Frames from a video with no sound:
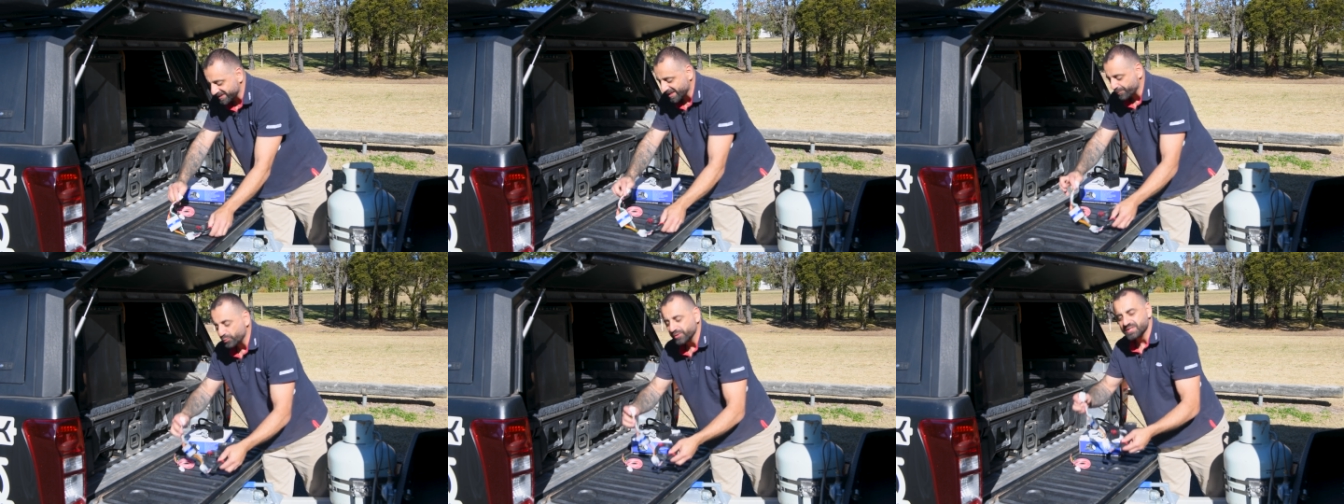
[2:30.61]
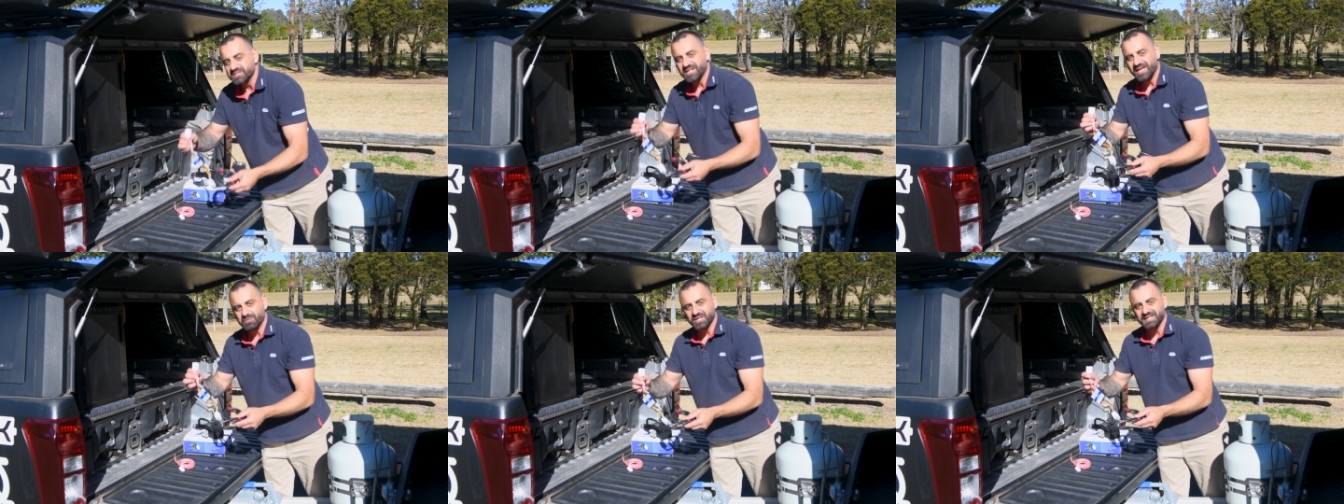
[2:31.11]
kept with the
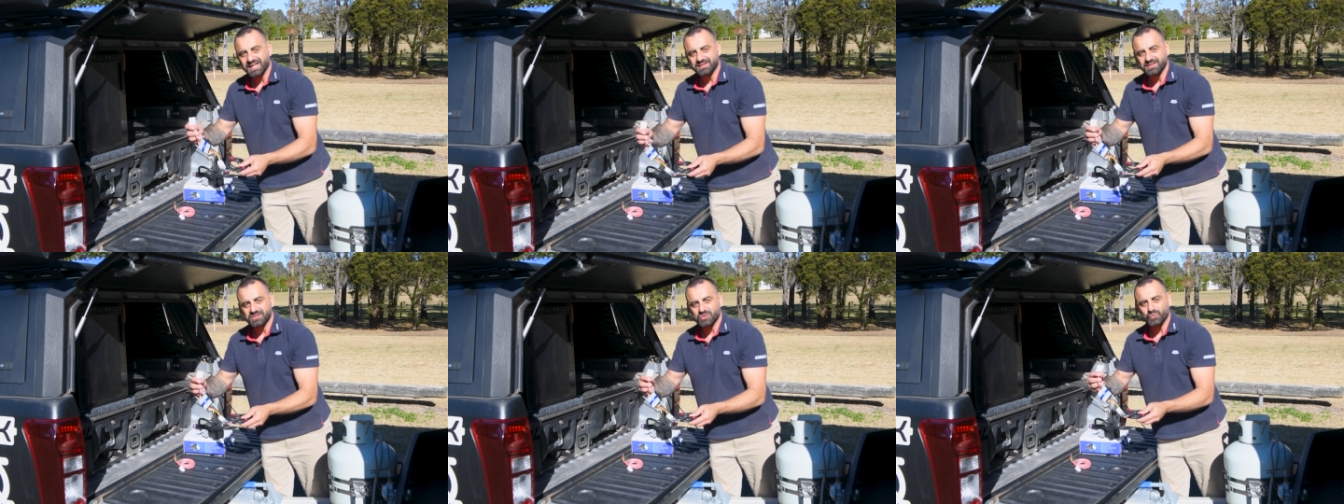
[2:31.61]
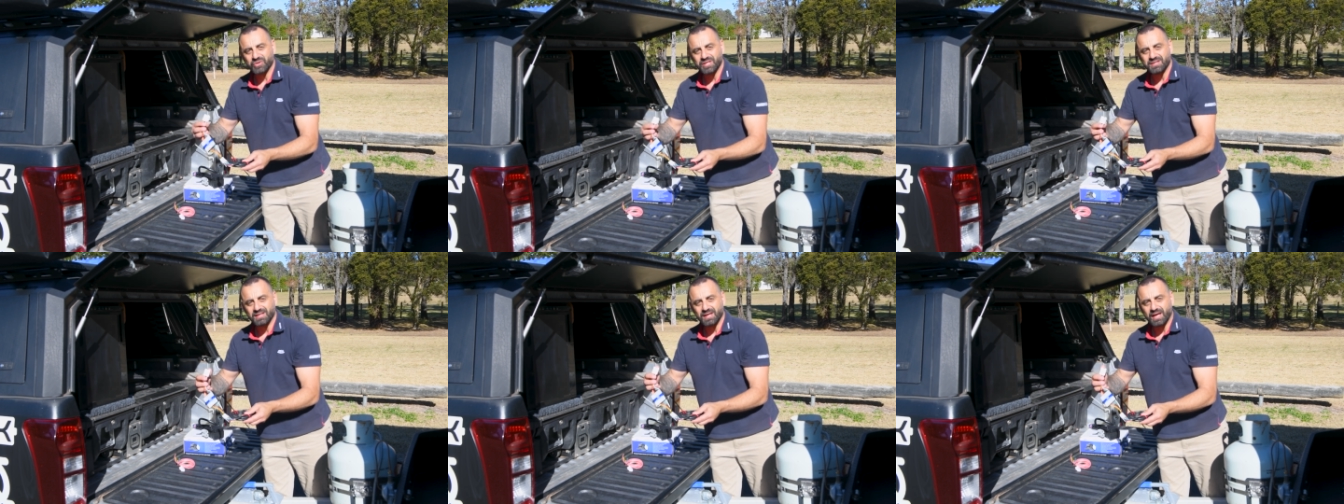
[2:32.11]
same connectors
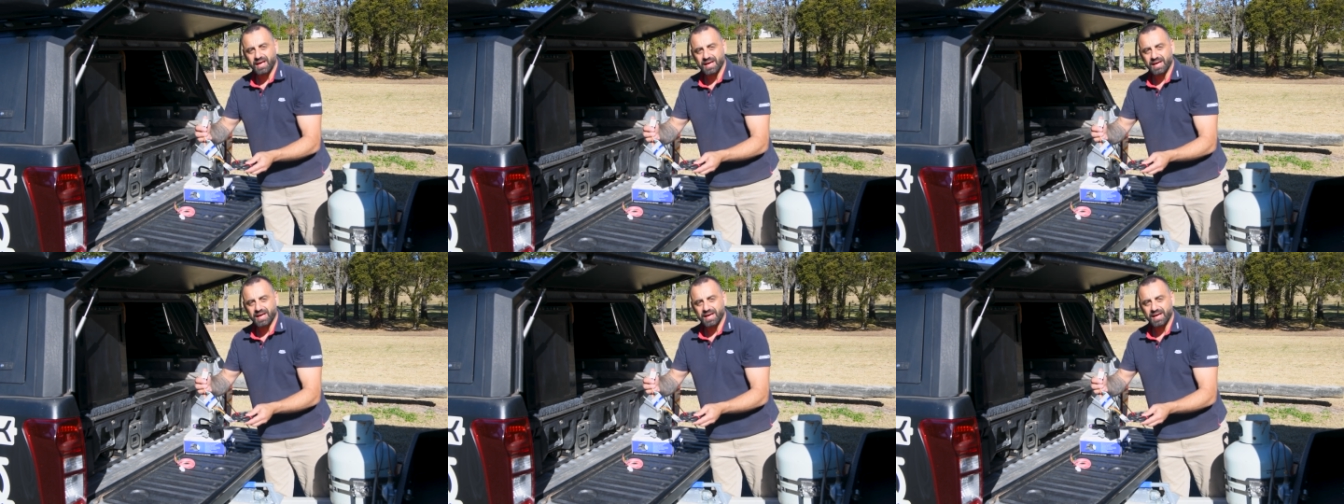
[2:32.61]
within the